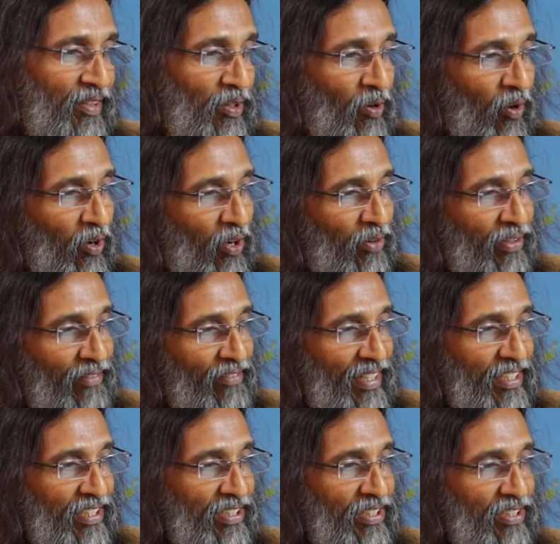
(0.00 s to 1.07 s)
The goal of
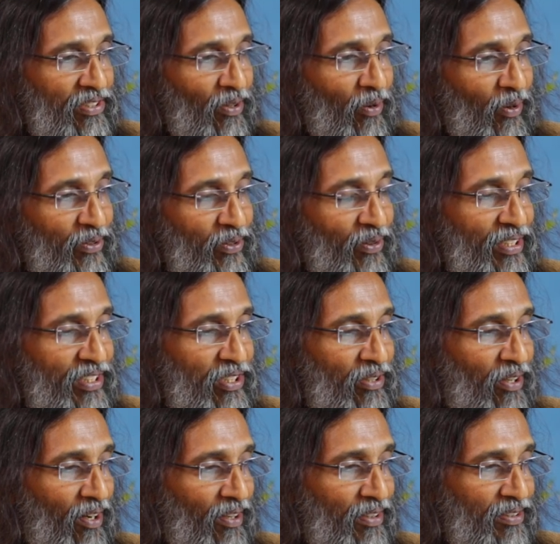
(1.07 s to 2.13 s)
evolution is also its
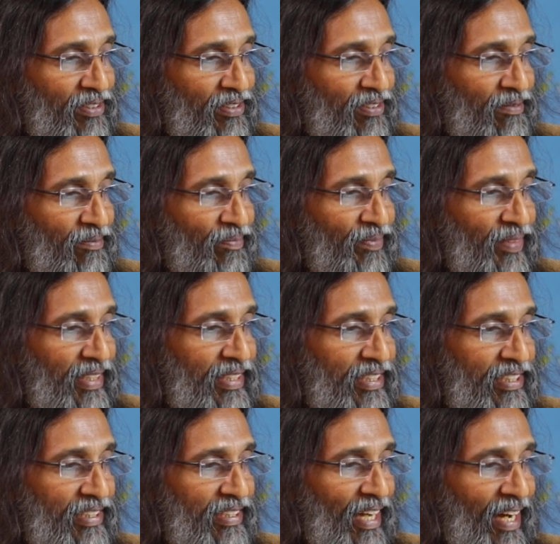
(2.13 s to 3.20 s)
cause.
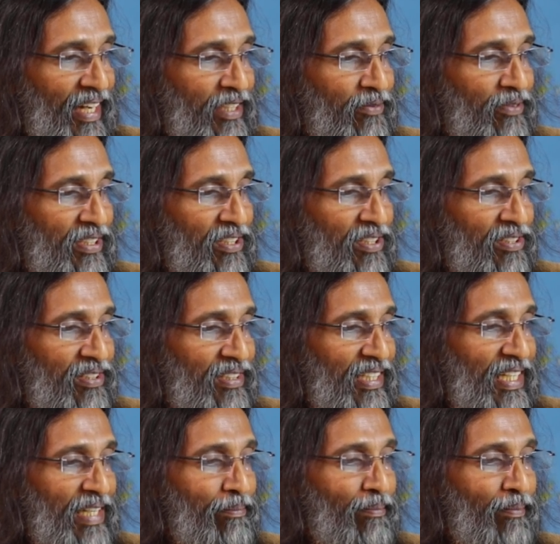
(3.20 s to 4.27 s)
It is that which is
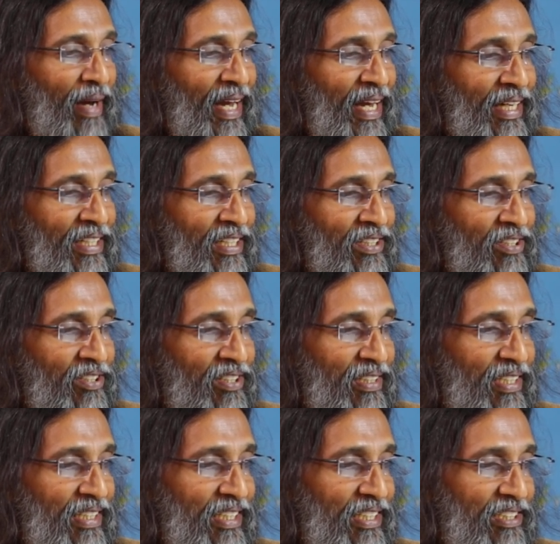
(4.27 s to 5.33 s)
immanent
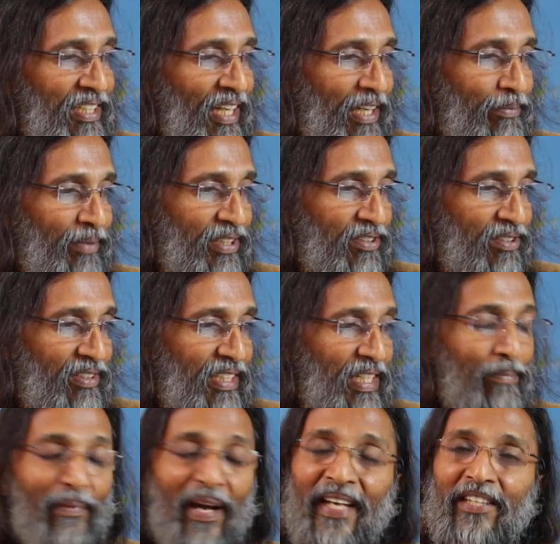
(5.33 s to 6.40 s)
in its elements.
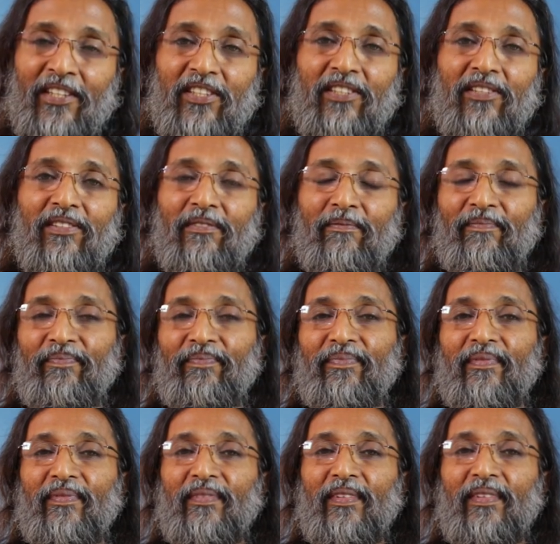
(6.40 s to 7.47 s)
Immanent,
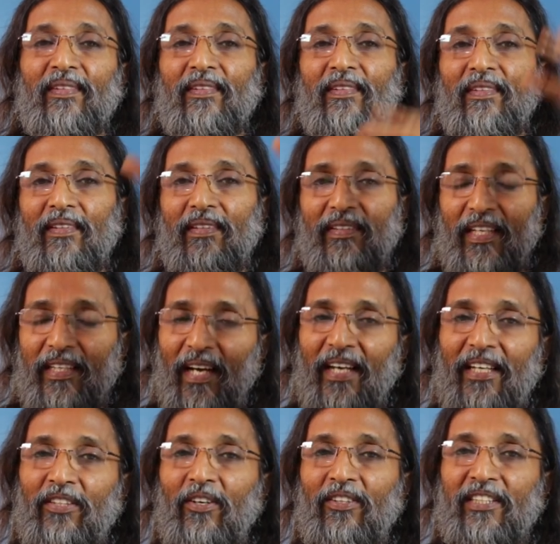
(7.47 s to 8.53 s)
that
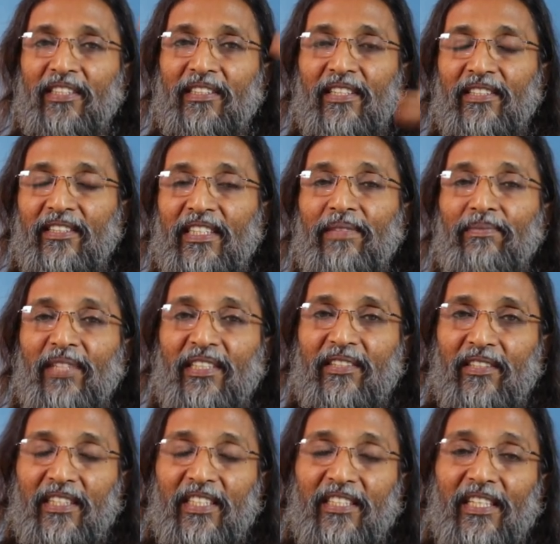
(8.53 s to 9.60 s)
higher consciousness
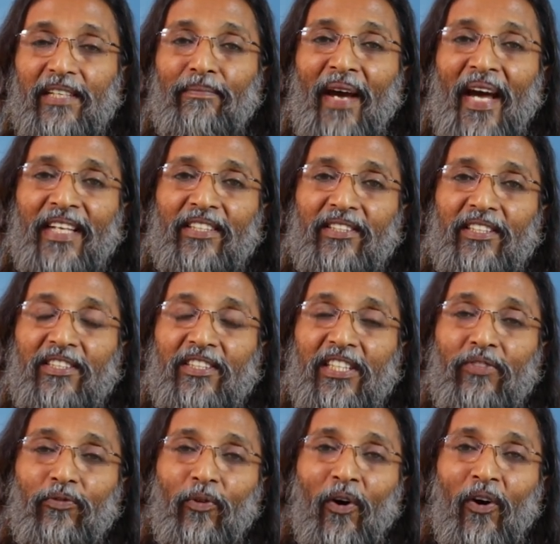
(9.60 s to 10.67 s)
is immanent. It's
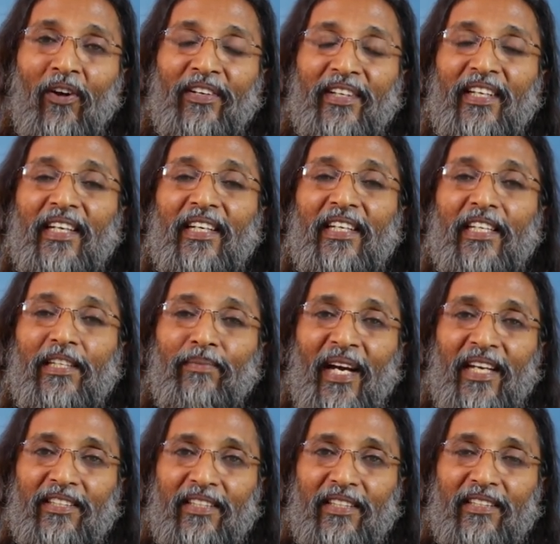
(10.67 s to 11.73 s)
involved in
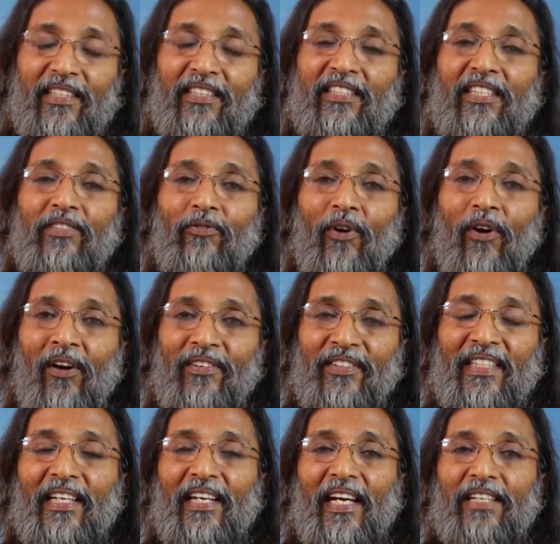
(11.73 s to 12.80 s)
matter. It's
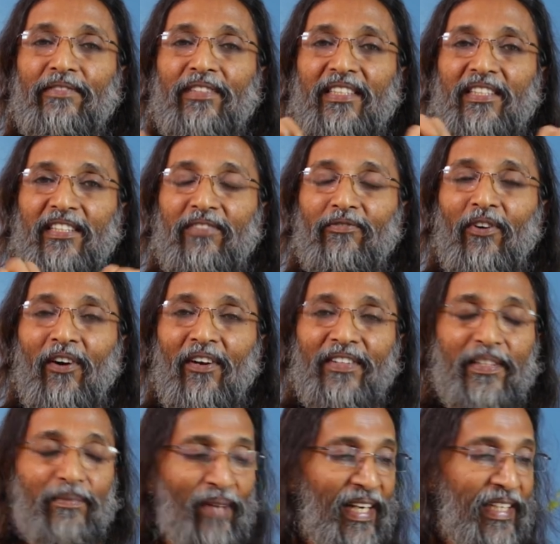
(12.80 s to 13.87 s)
involved in life. It's
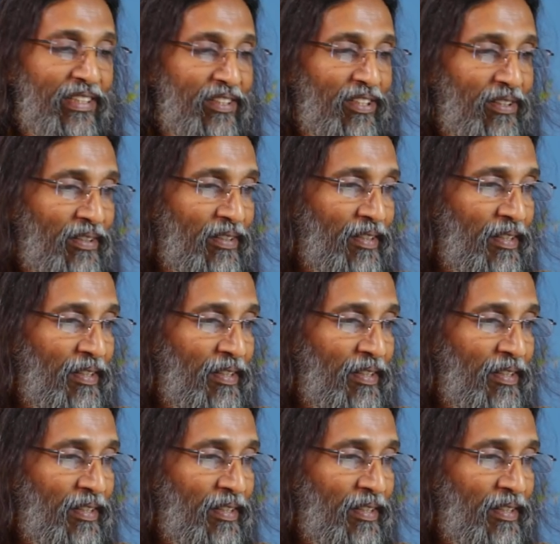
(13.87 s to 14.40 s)
involved in mind.